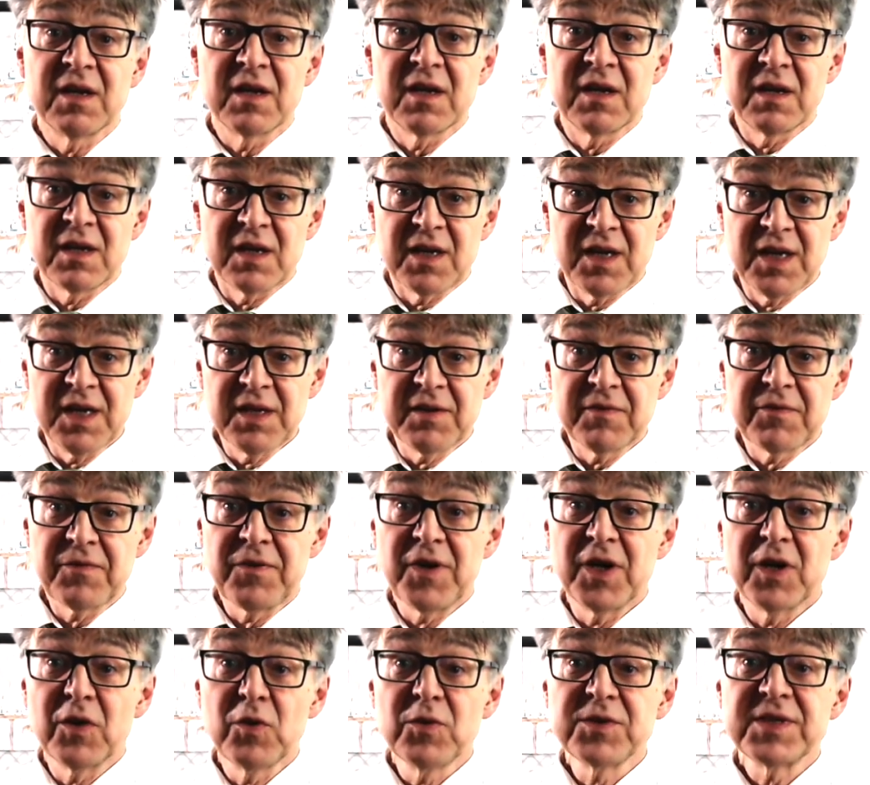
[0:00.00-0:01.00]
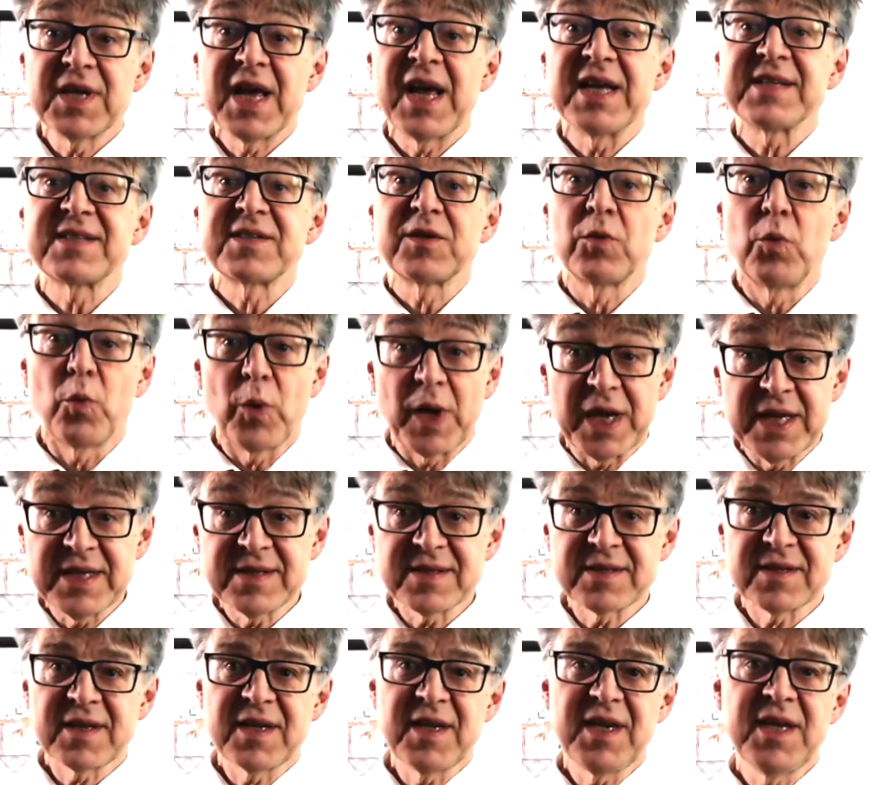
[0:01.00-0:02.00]
heat flows as
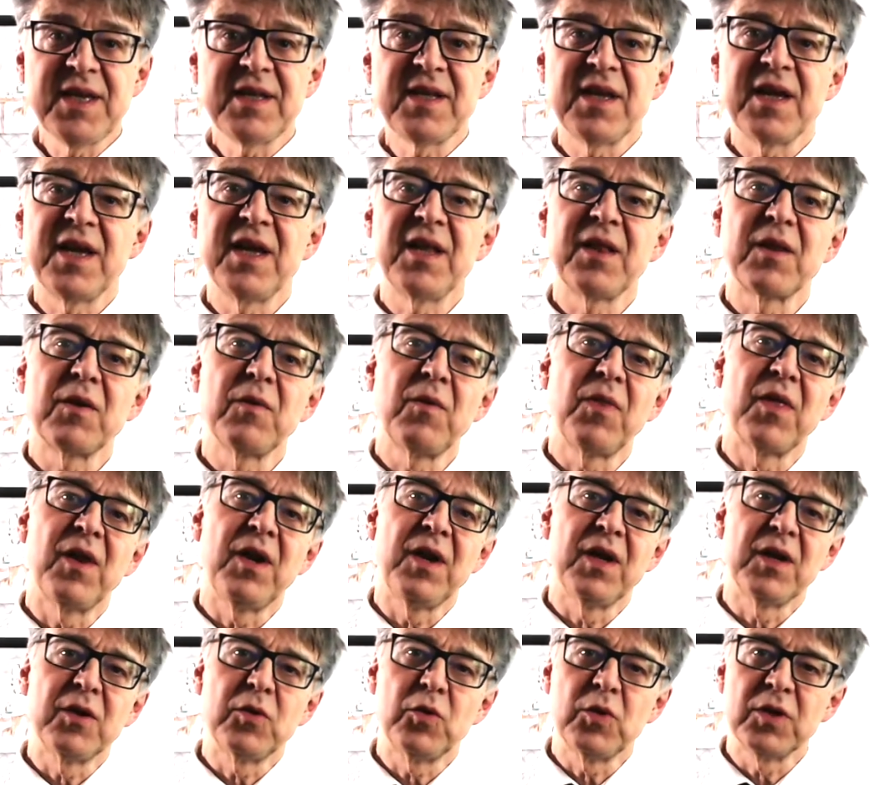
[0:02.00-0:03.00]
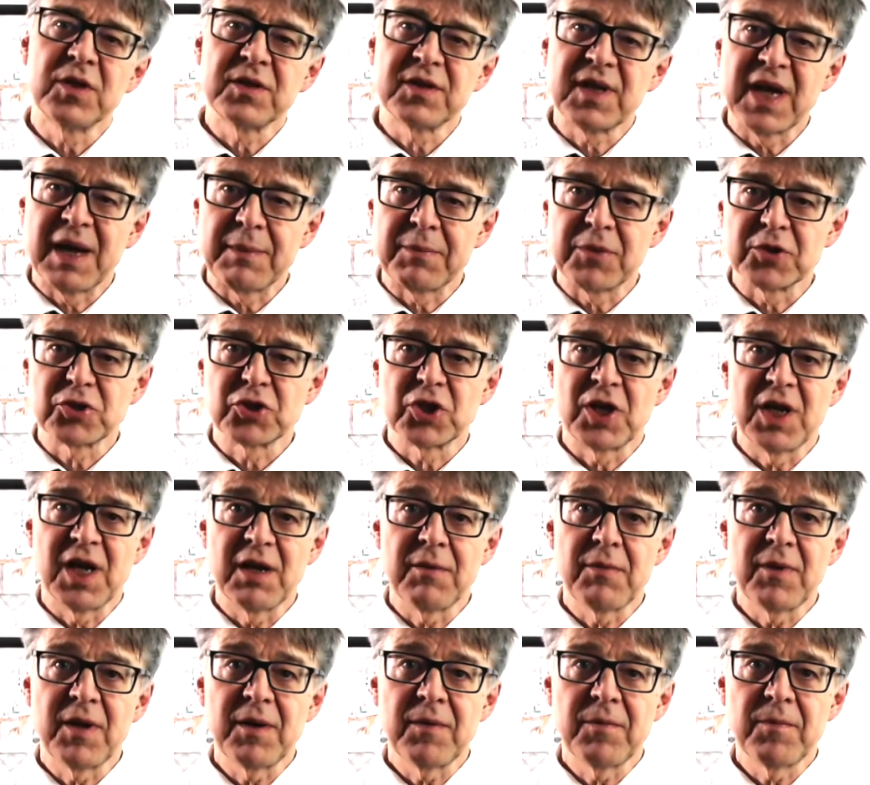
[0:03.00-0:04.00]
waste heat into the low temperature
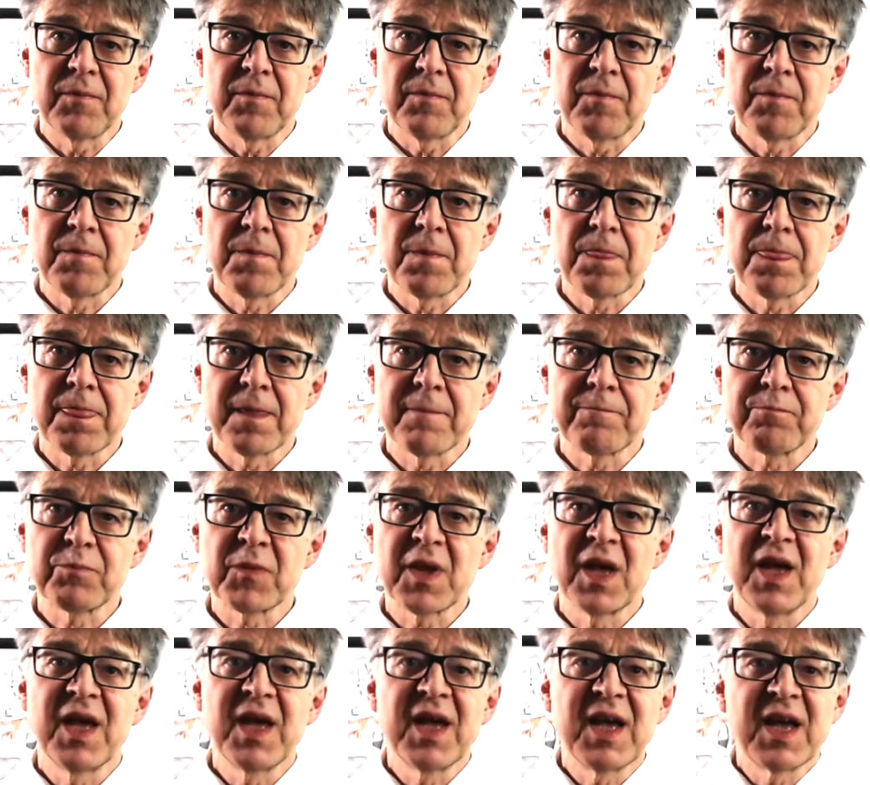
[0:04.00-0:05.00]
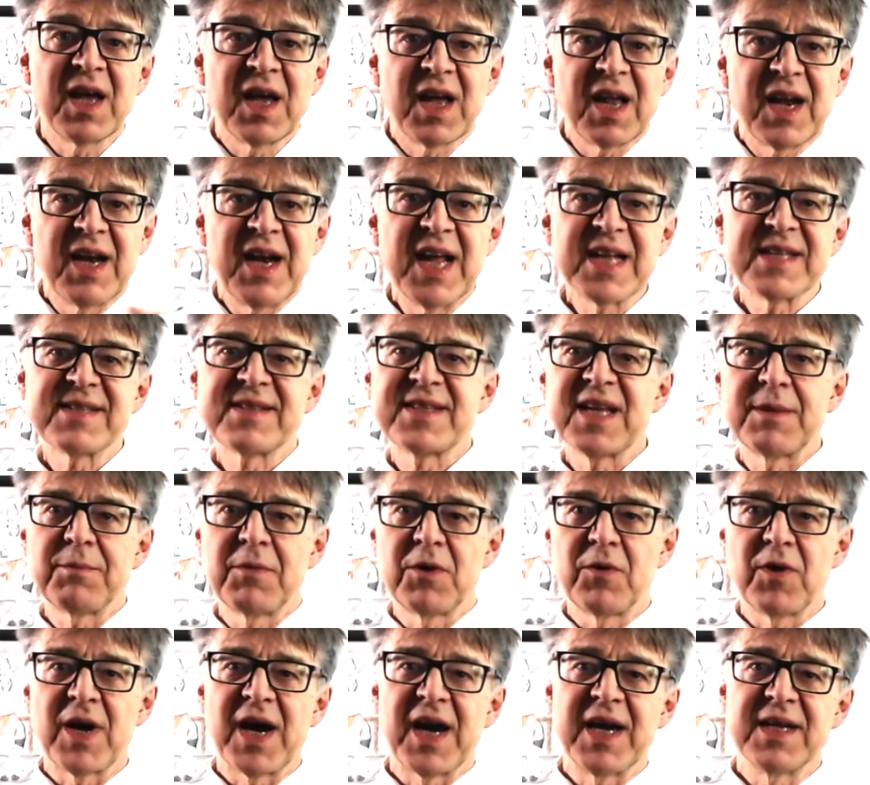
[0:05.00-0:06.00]
level. Let's
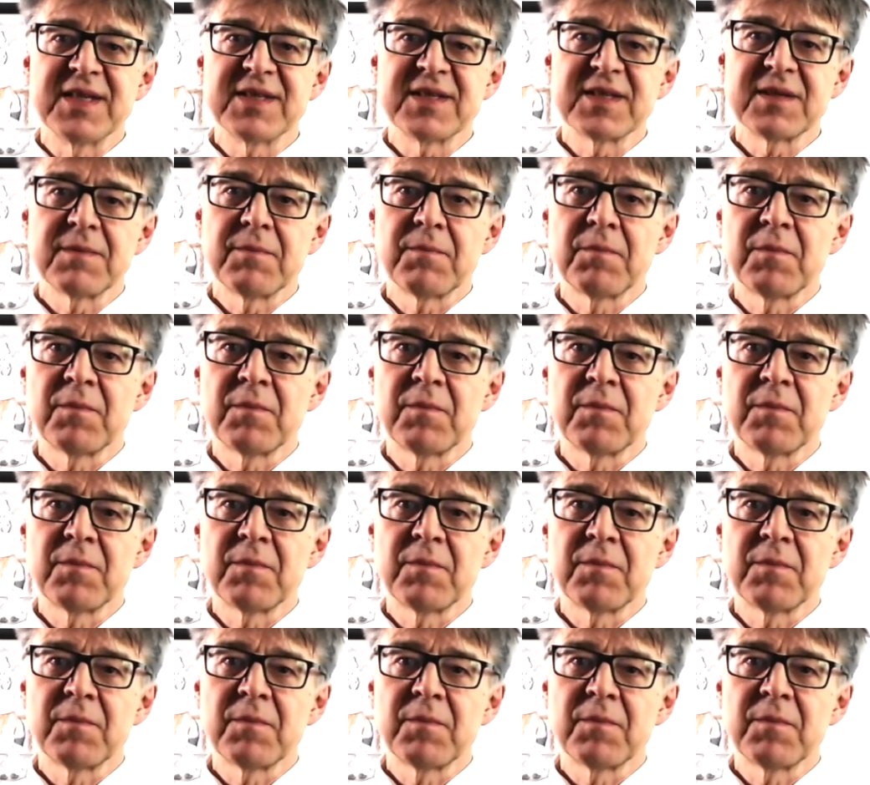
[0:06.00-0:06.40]
summarize.